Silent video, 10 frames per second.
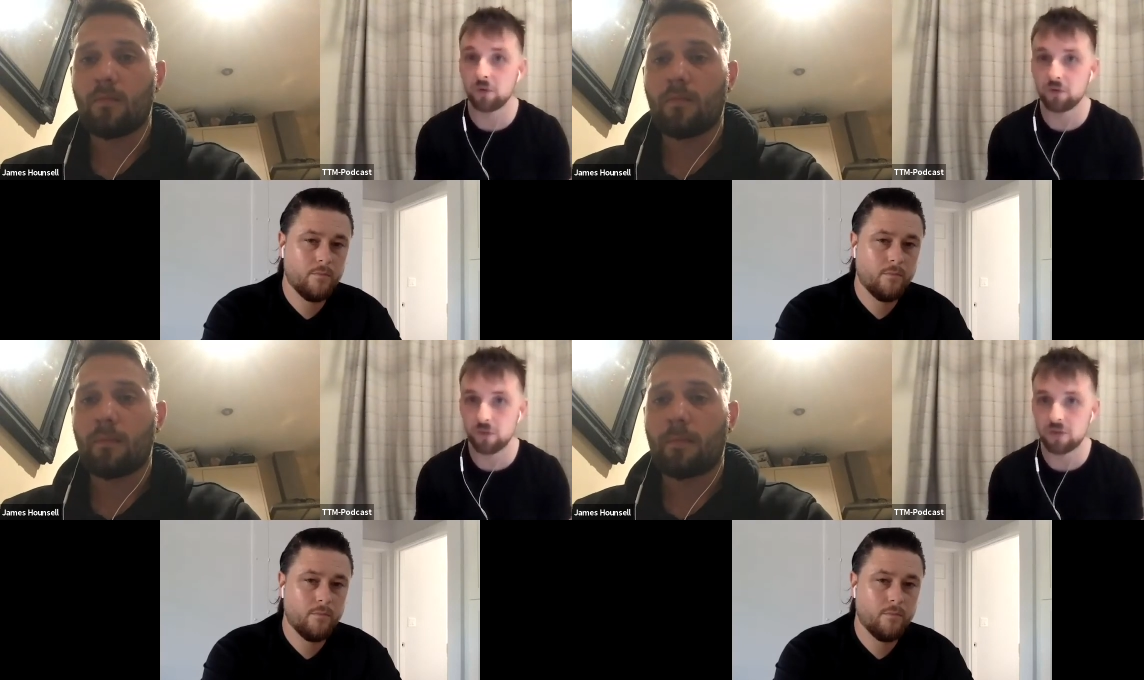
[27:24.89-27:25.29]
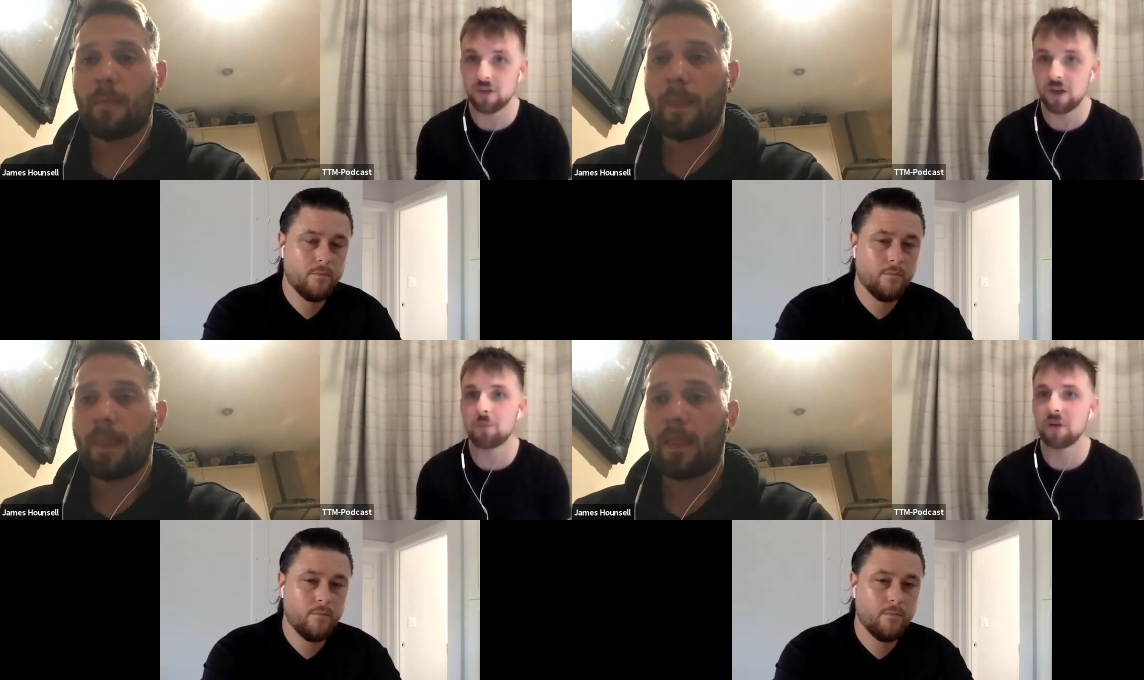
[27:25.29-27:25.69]
Speaker 1: something's
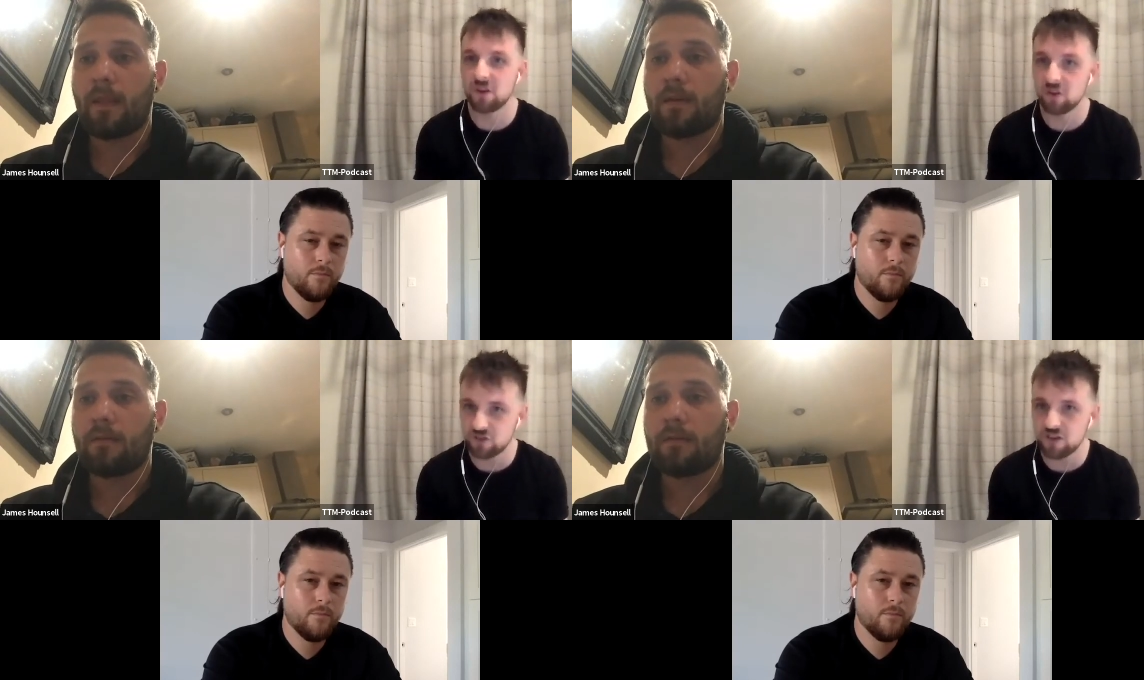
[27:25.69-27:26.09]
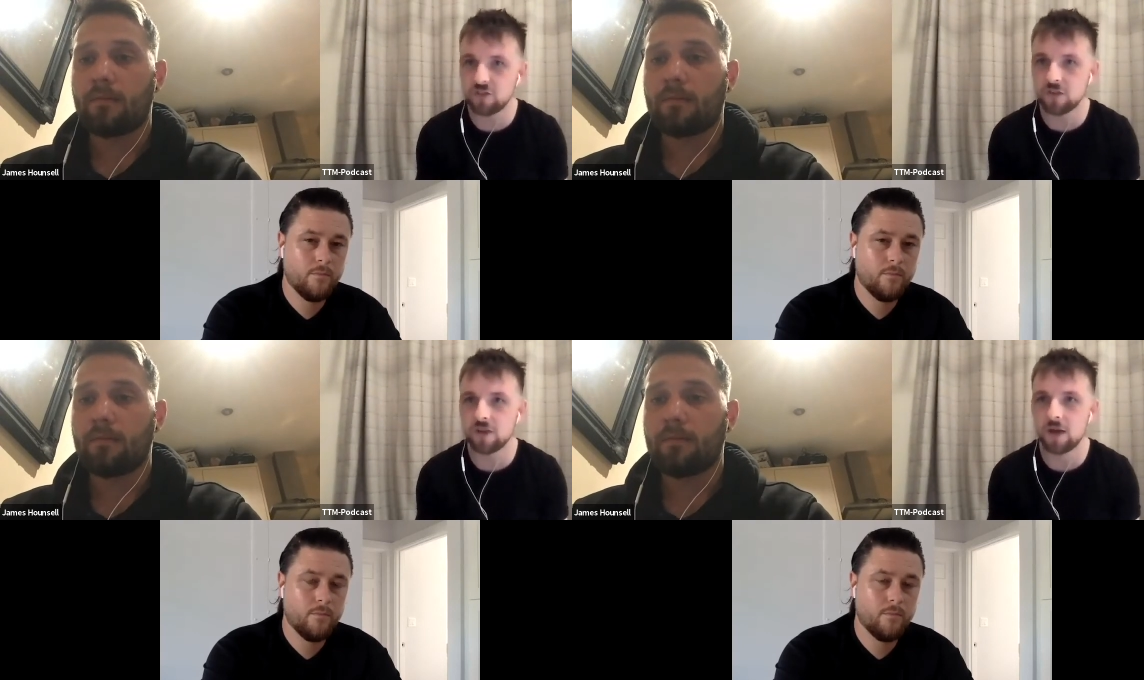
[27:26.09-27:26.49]
happening, a shift
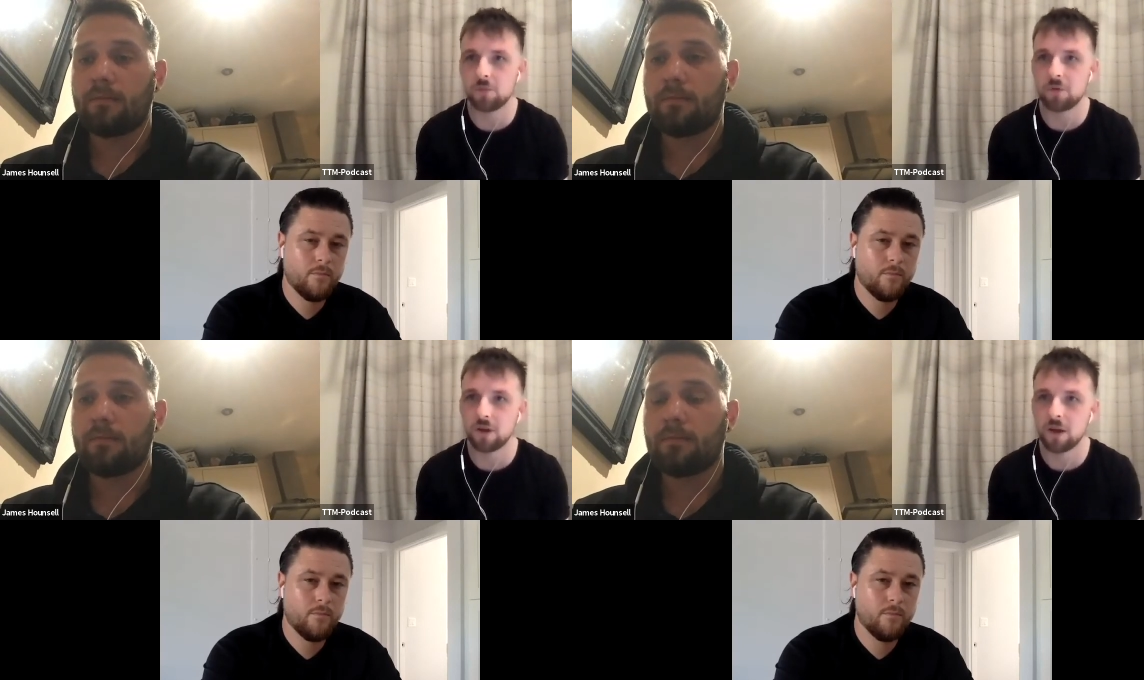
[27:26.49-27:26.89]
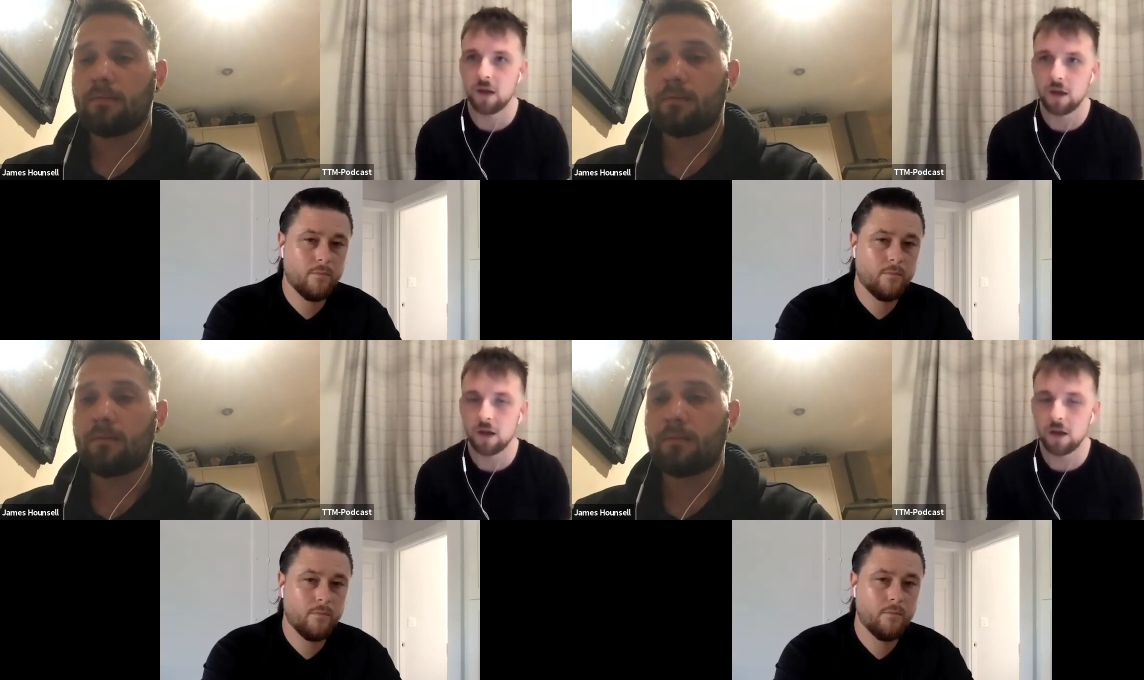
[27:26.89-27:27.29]
is happening.
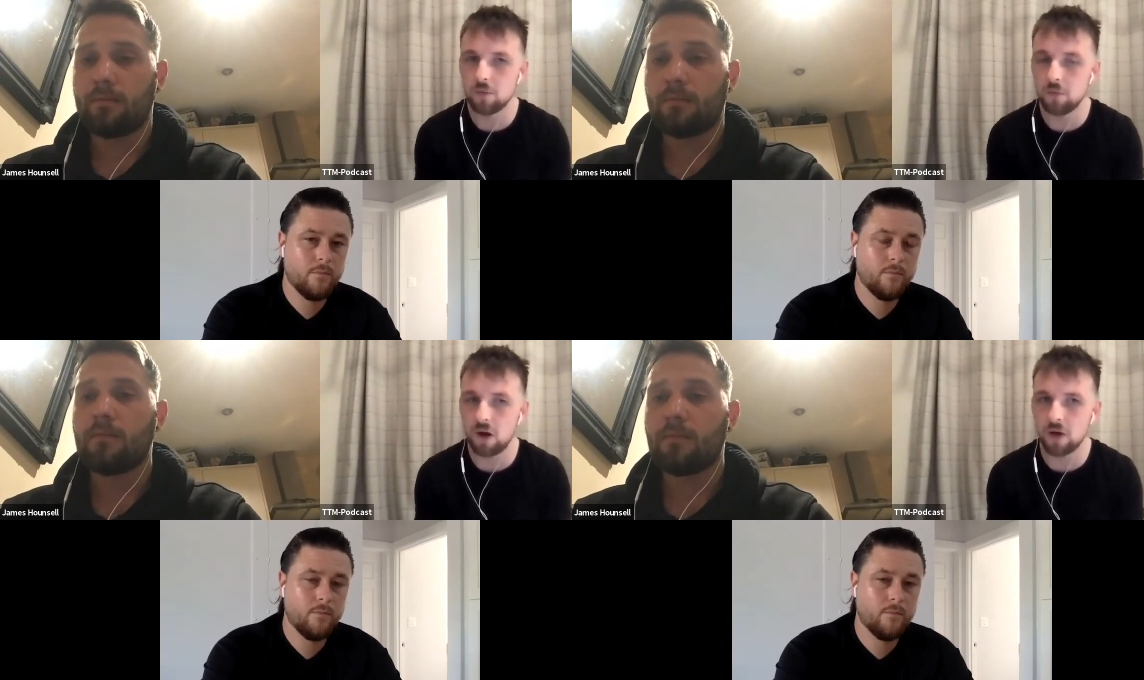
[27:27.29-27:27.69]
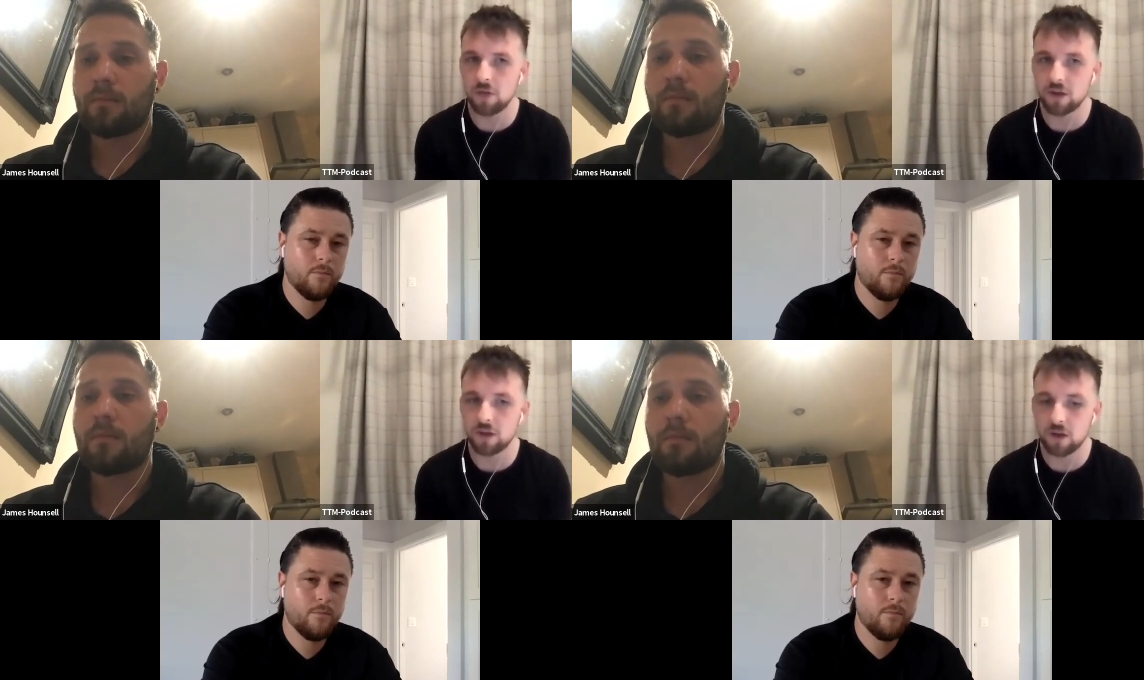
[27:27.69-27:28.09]
Um, I
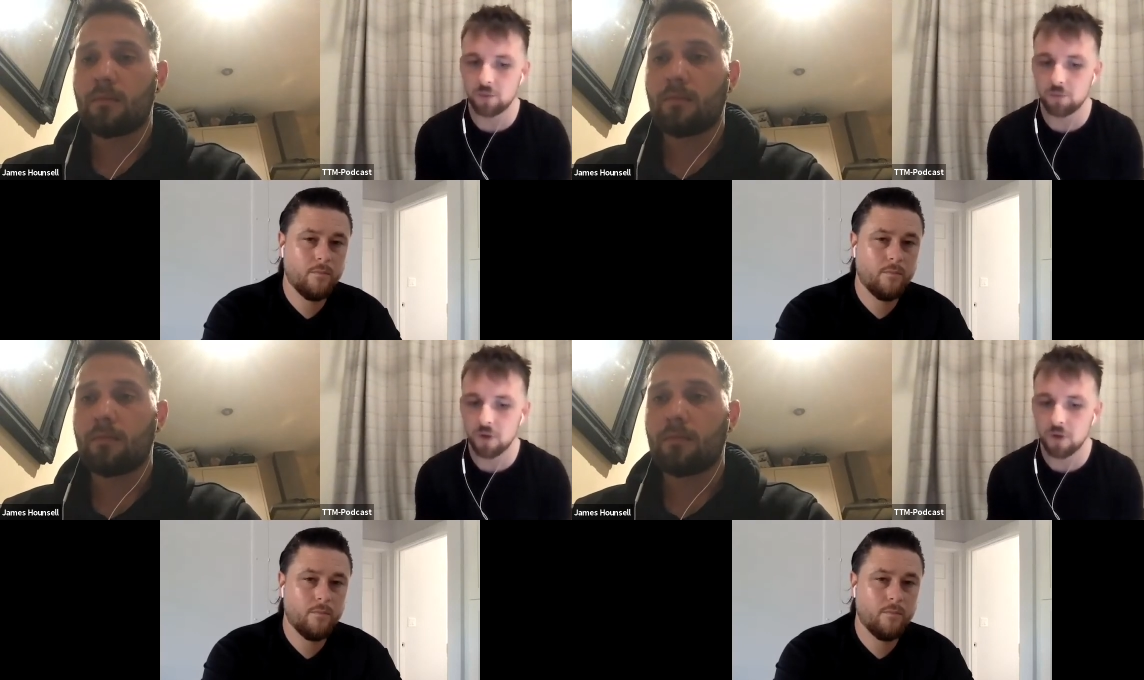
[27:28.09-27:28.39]
think um,